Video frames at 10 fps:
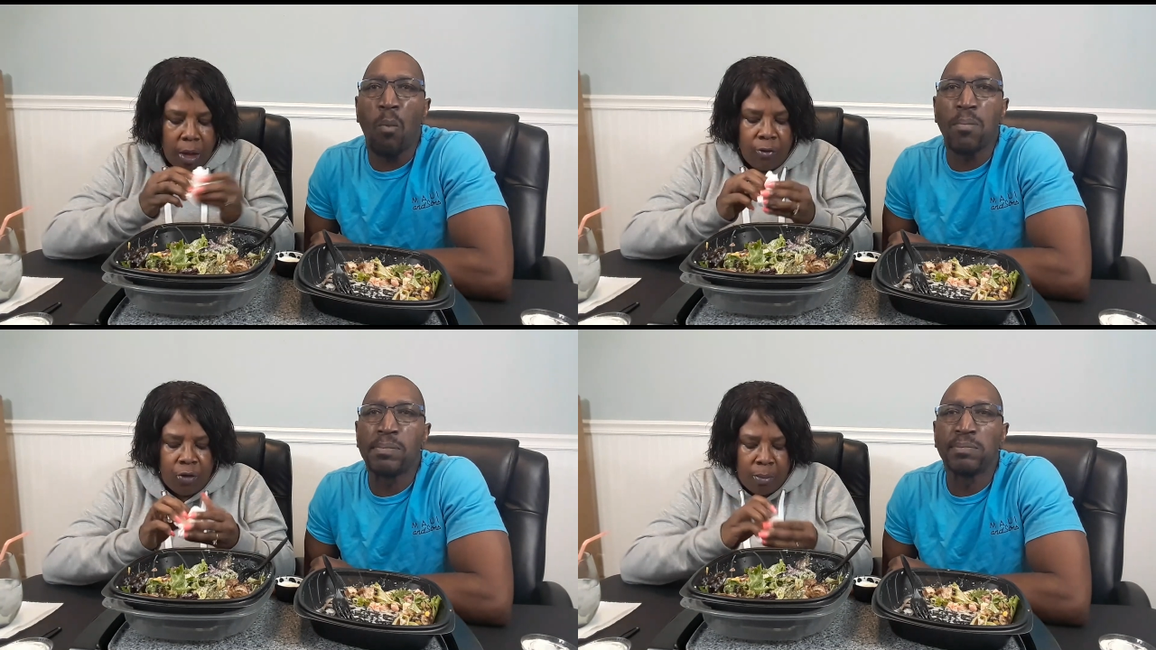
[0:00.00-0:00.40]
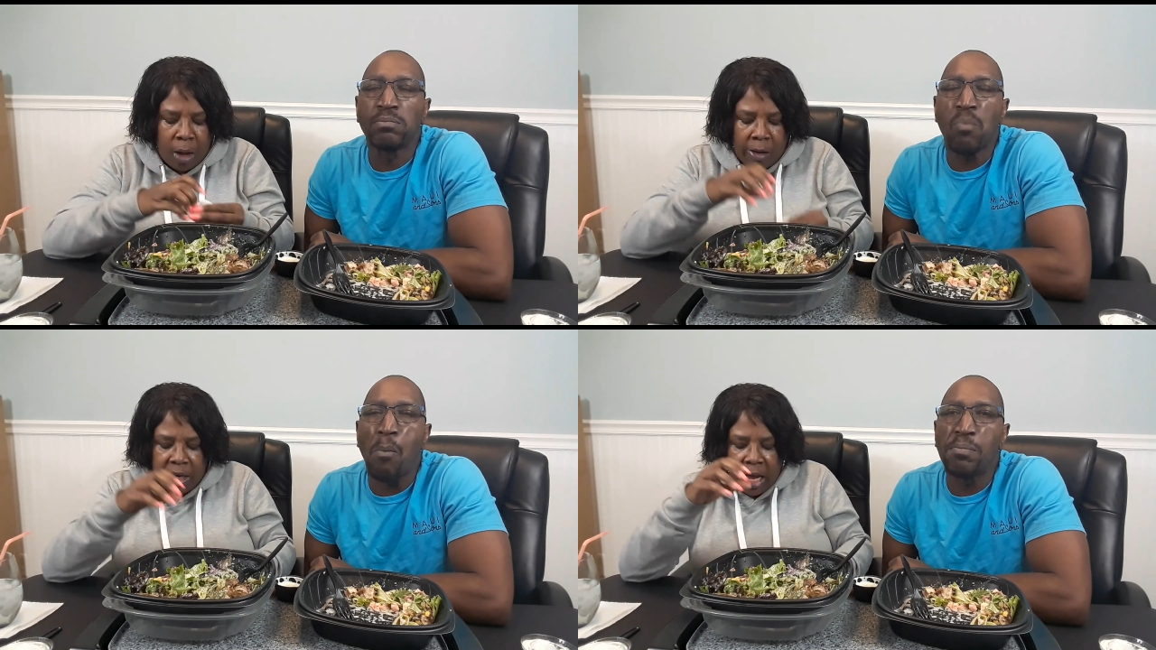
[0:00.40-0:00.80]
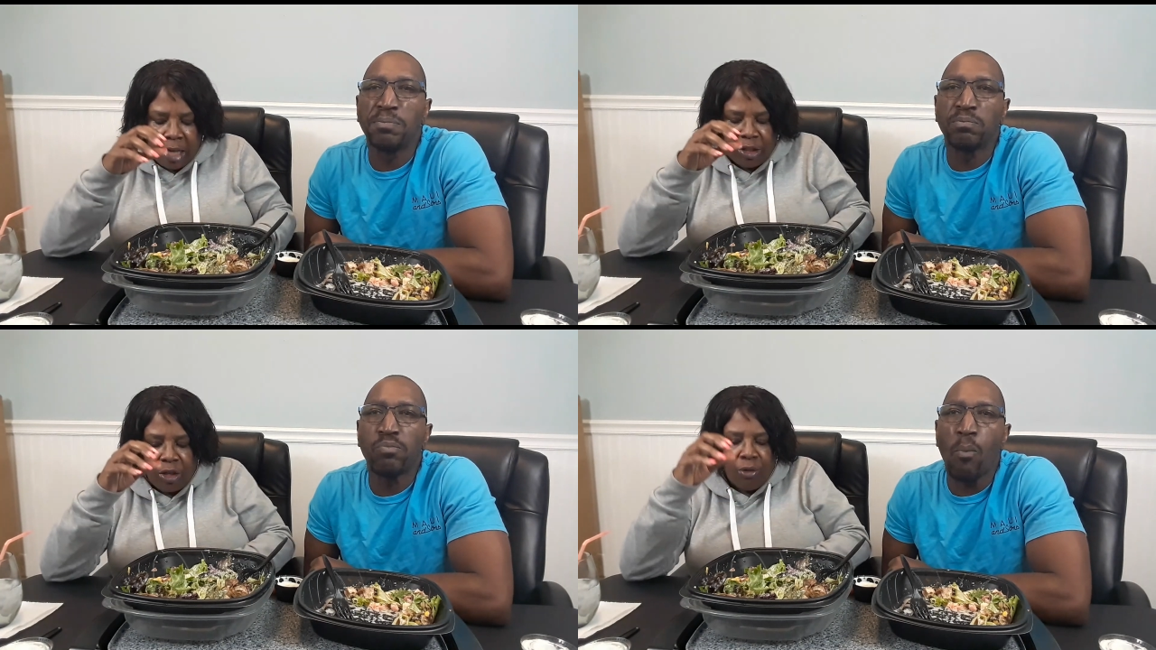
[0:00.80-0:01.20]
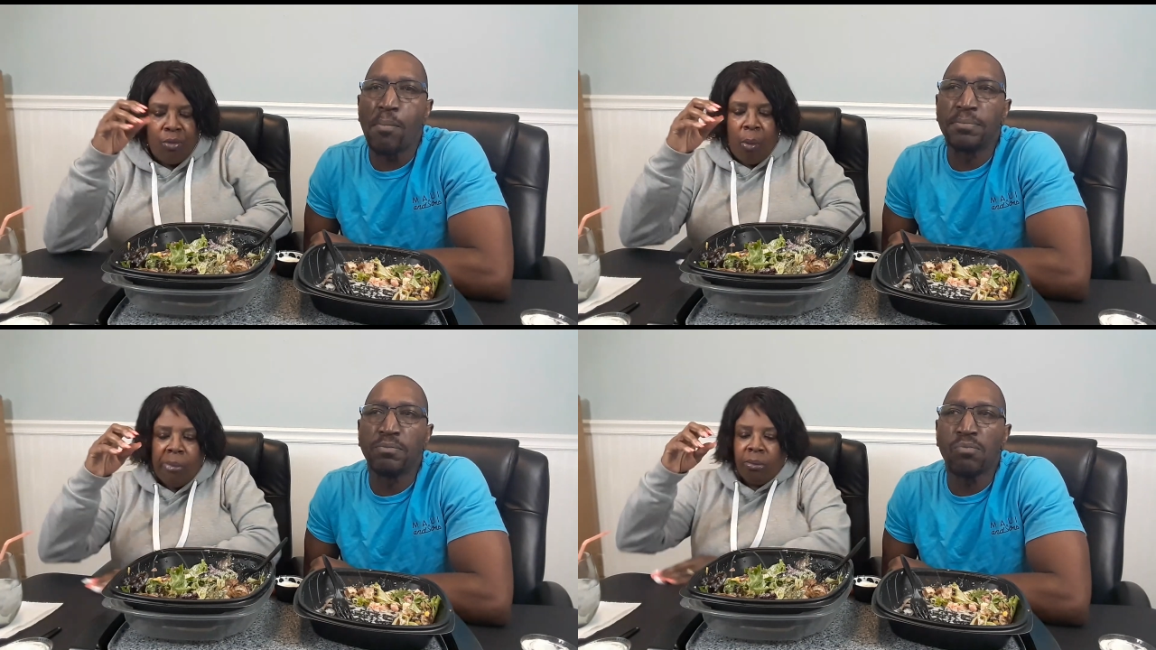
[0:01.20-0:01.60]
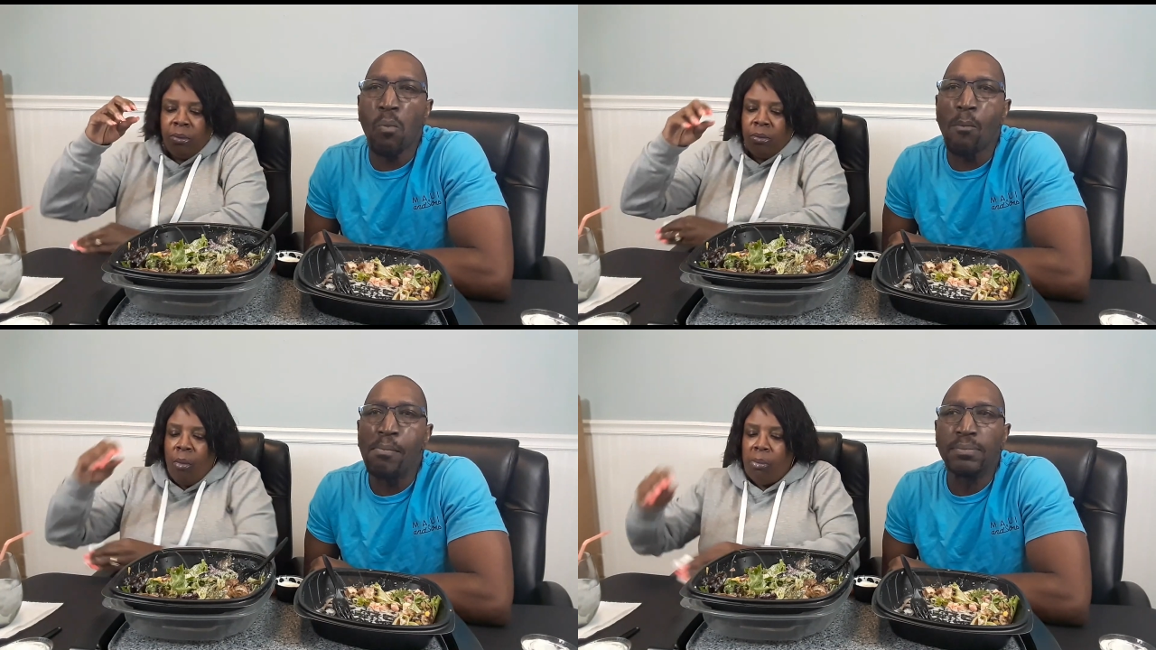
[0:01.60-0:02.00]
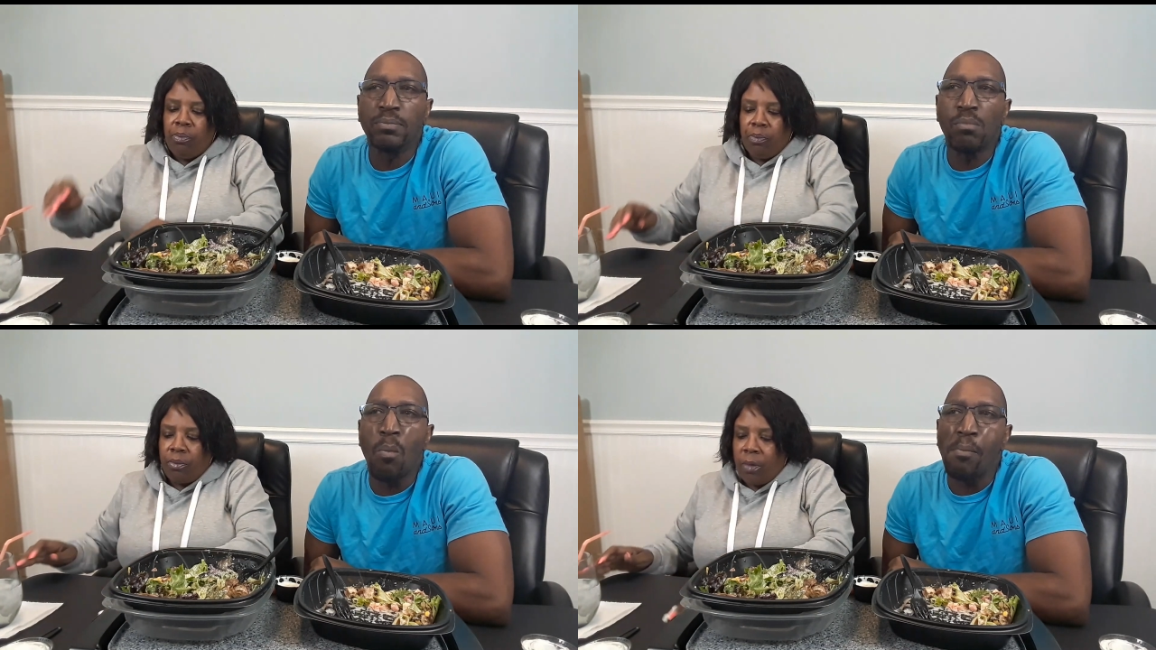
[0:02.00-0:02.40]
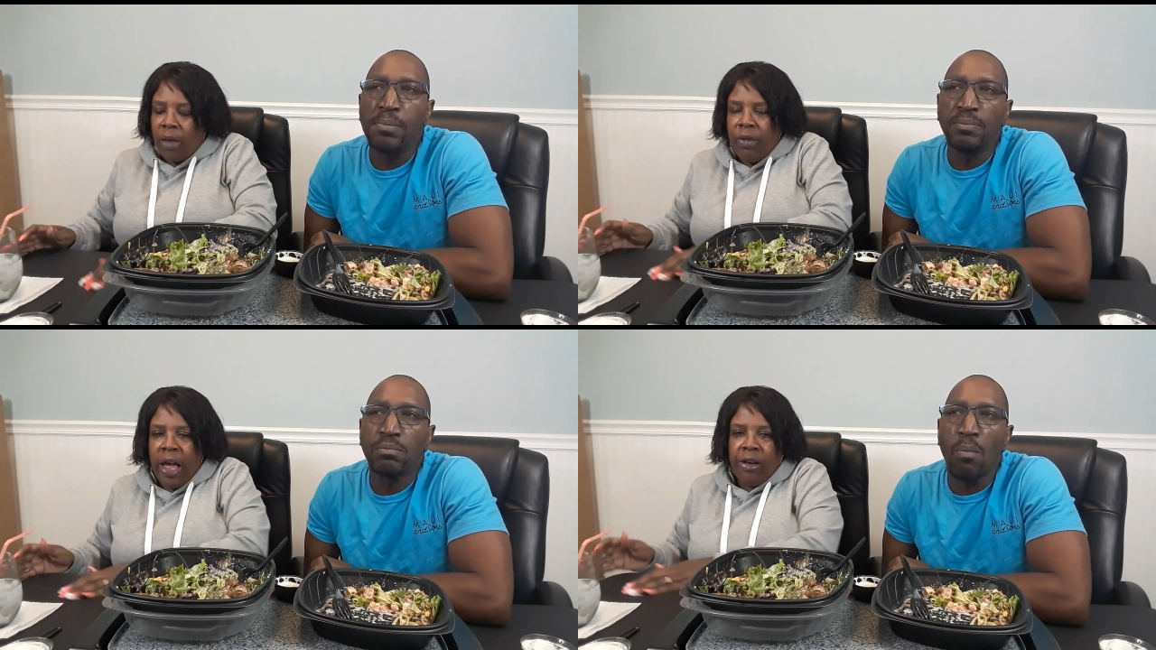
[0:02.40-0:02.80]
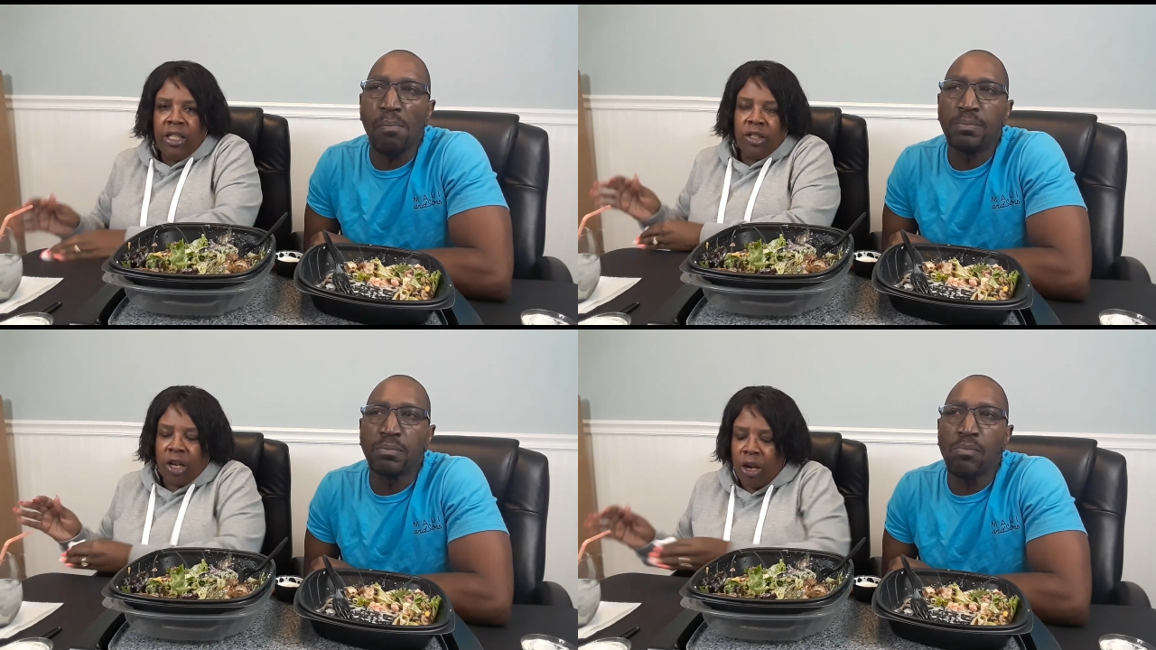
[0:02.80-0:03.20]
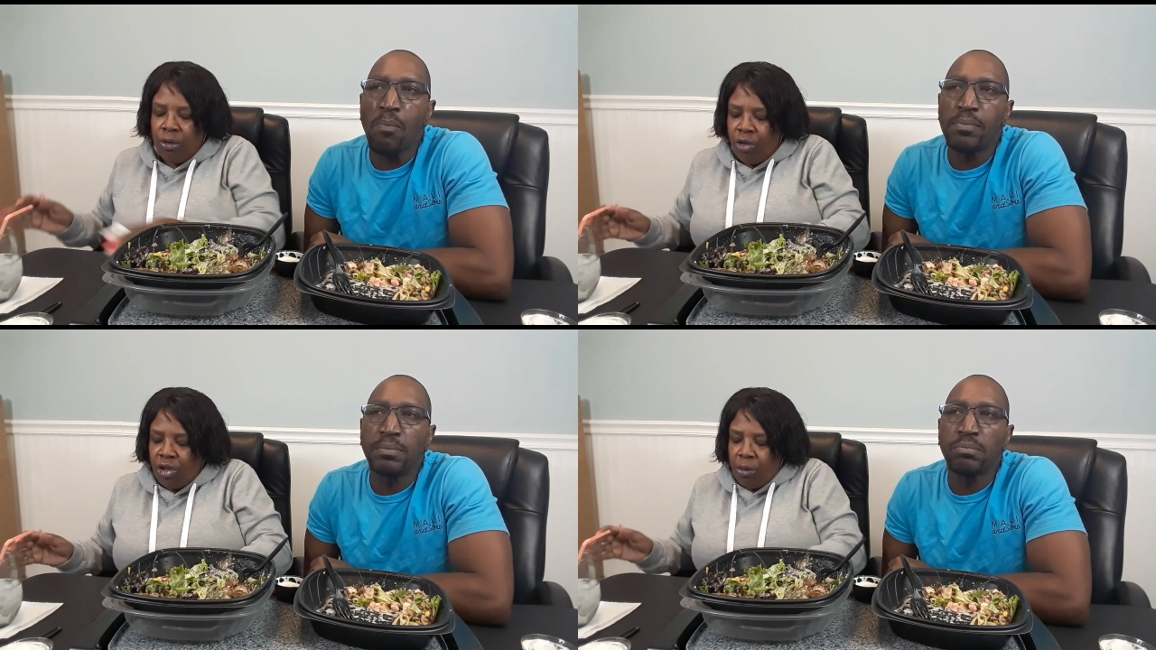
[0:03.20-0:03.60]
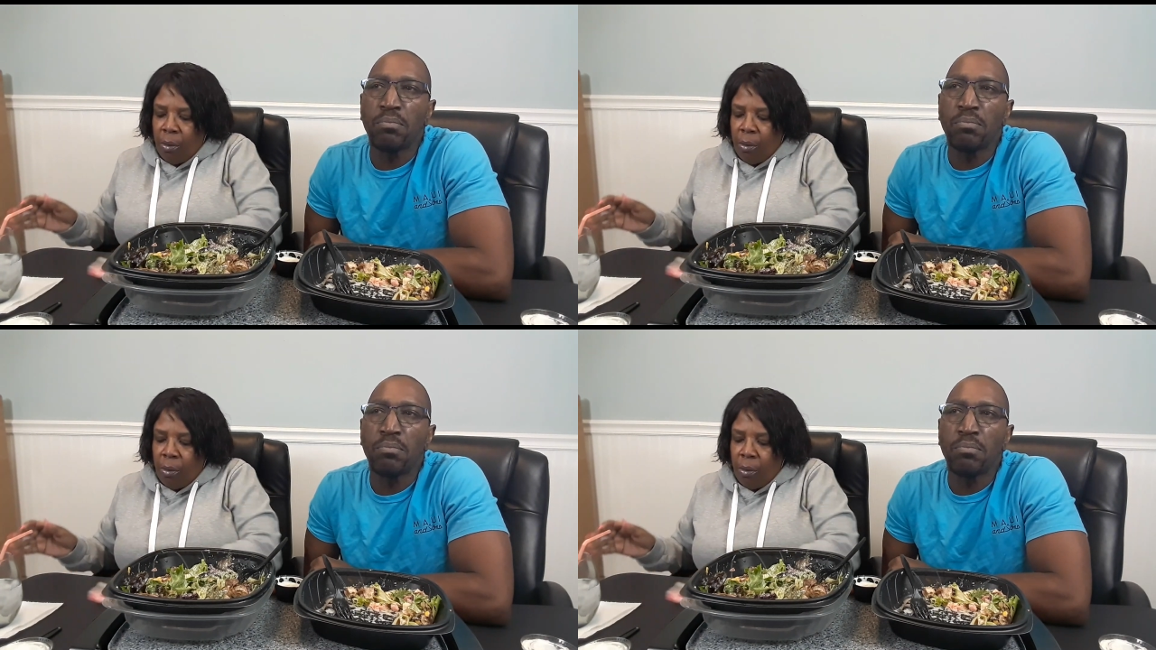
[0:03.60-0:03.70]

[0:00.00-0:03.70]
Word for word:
Speaker 1: football in high school. Now he's a coach.